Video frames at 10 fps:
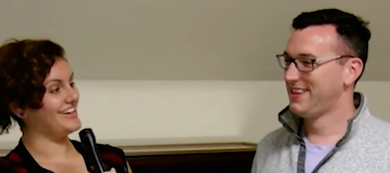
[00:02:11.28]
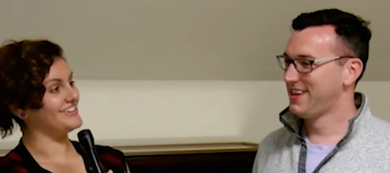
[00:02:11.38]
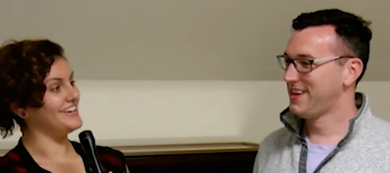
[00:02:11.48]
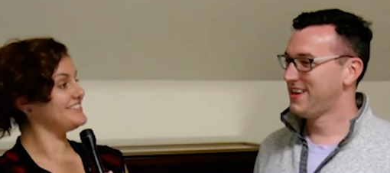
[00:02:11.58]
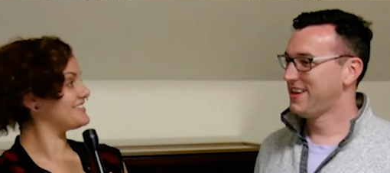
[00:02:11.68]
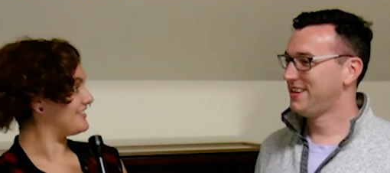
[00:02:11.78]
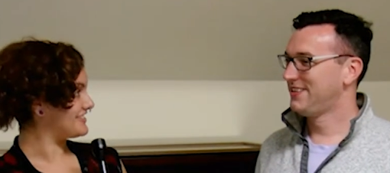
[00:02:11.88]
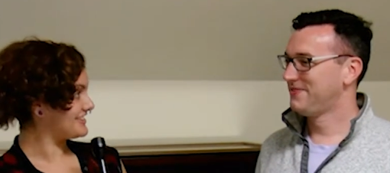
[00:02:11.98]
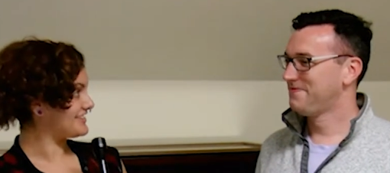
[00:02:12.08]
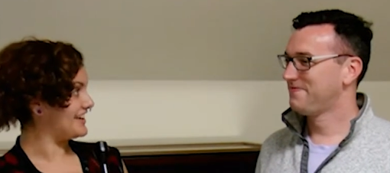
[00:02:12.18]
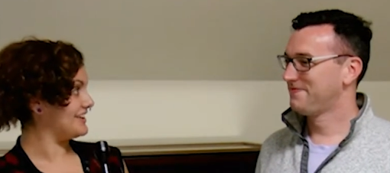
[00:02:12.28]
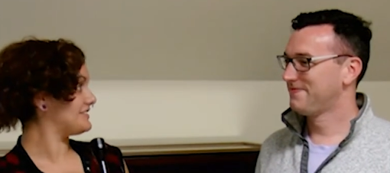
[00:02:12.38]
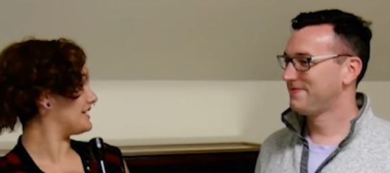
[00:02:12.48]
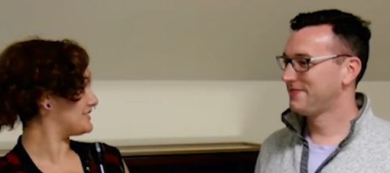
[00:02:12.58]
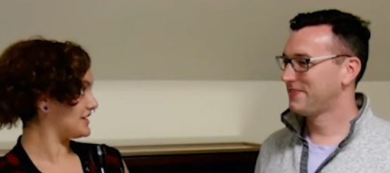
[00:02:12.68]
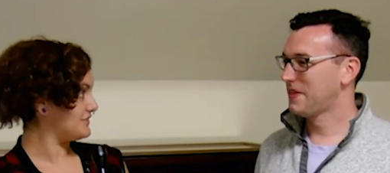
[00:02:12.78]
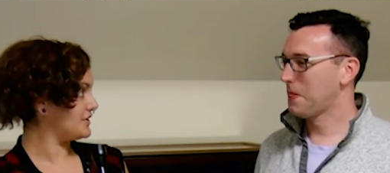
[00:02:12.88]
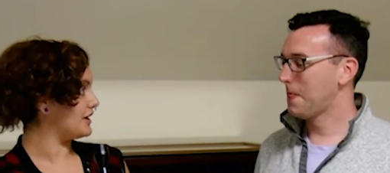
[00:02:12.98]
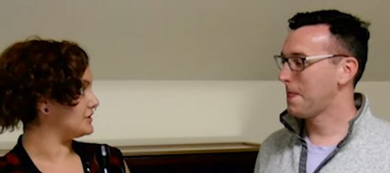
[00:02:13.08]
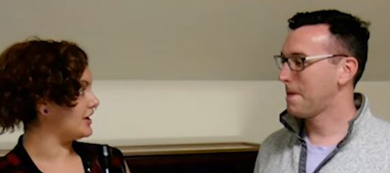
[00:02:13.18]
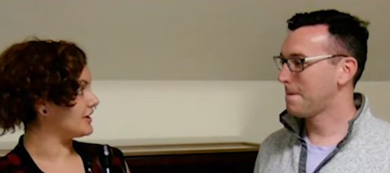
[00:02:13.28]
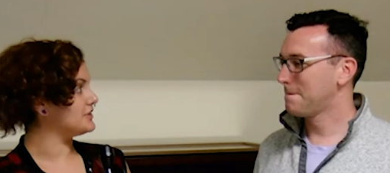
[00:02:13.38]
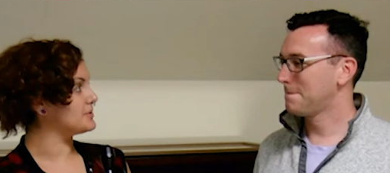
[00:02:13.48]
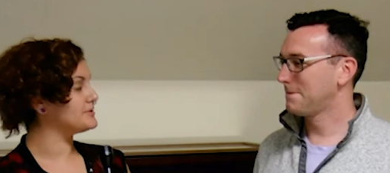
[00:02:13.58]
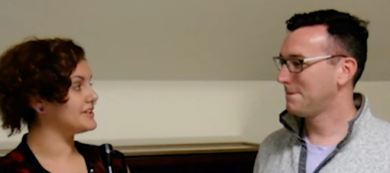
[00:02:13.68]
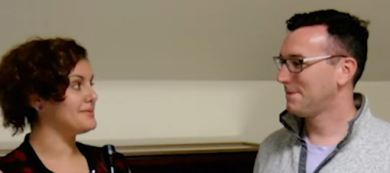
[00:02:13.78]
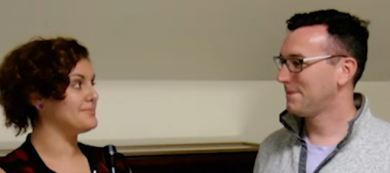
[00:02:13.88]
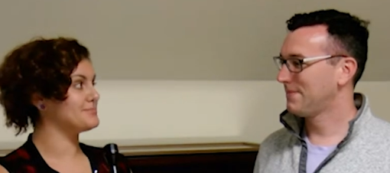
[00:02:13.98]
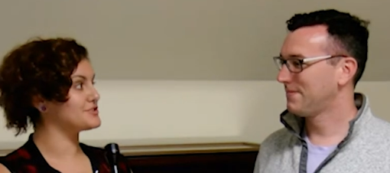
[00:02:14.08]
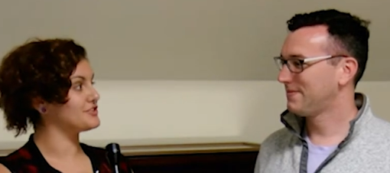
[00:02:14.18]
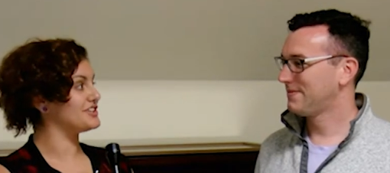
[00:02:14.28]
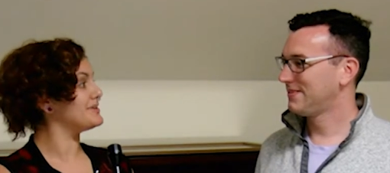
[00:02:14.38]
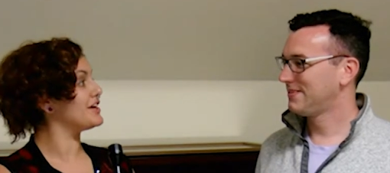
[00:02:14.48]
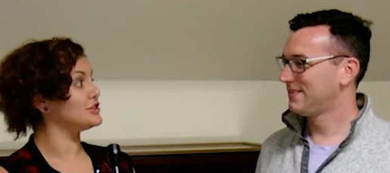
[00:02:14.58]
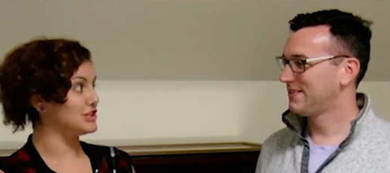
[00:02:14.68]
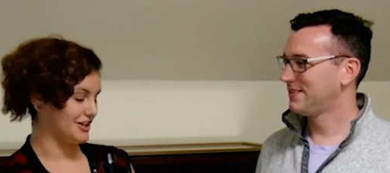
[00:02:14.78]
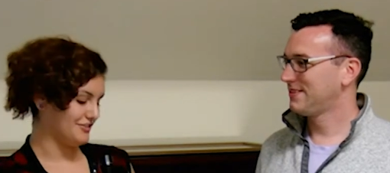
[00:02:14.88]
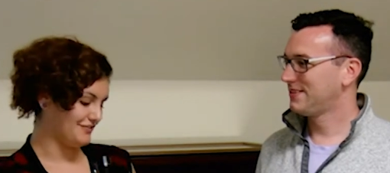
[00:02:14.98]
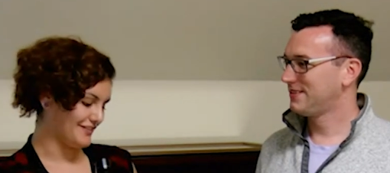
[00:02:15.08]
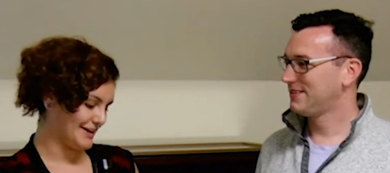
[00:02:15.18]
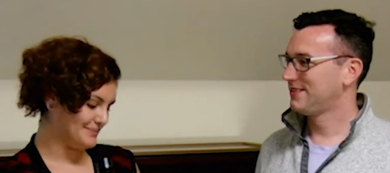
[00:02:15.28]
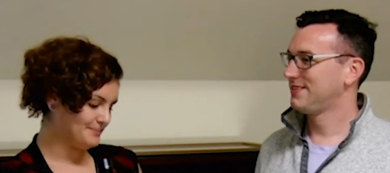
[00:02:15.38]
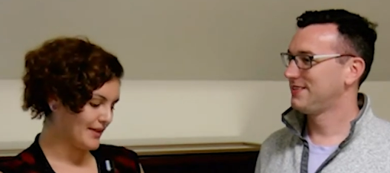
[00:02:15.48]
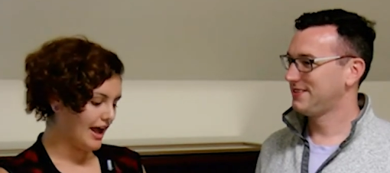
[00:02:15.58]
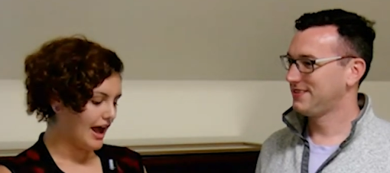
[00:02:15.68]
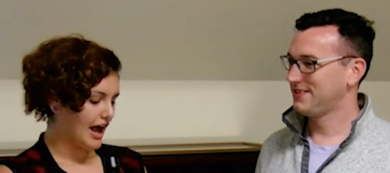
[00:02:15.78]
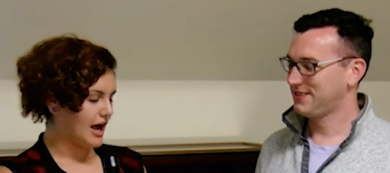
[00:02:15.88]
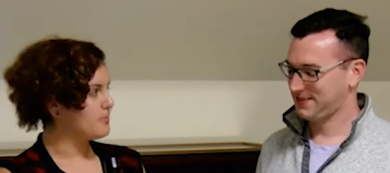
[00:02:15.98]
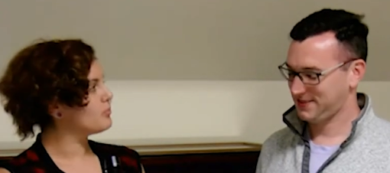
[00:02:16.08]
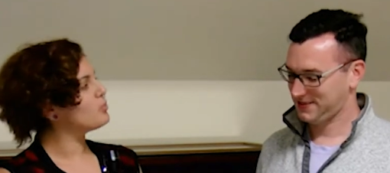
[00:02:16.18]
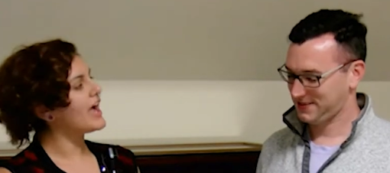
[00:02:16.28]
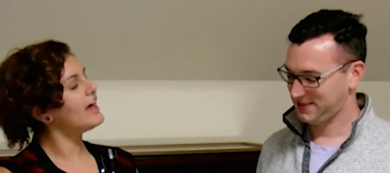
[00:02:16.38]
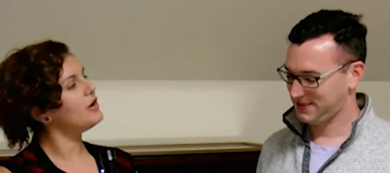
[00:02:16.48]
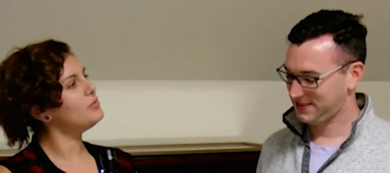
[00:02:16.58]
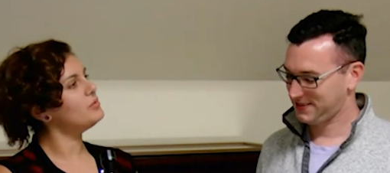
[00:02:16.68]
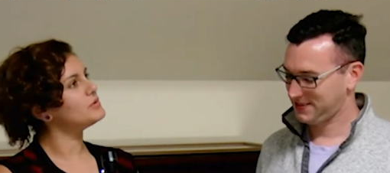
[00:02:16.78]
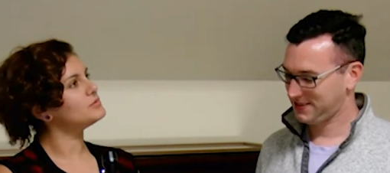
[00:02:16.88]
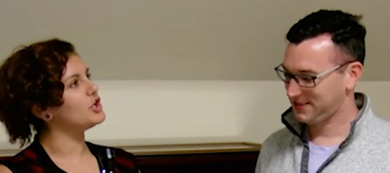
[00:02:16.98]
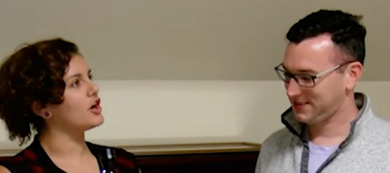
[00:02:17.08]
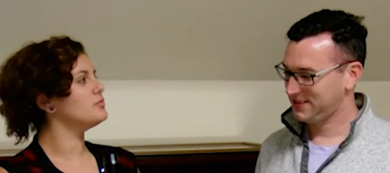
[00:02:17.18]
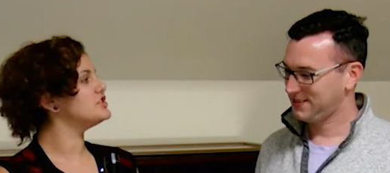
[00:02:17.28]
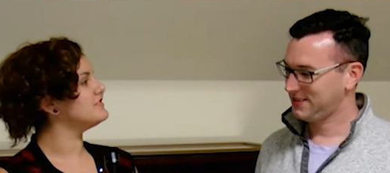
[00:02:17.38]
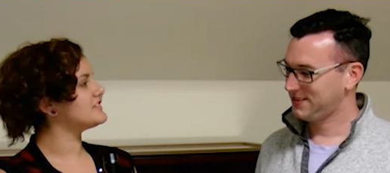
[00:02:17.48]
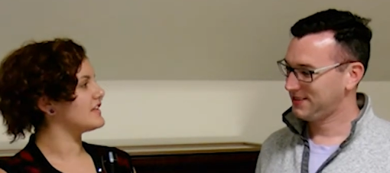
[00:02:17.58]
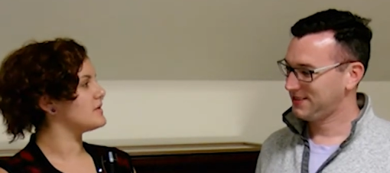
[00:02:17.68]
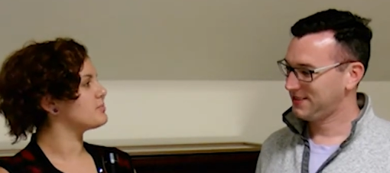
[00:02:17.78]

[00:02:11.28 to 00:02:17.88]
Speaker 1: All right, sounds exciting. Sounds like you've got a lot on your plate, but I'm sure it'll be a lot of fun. Um, how long would you say the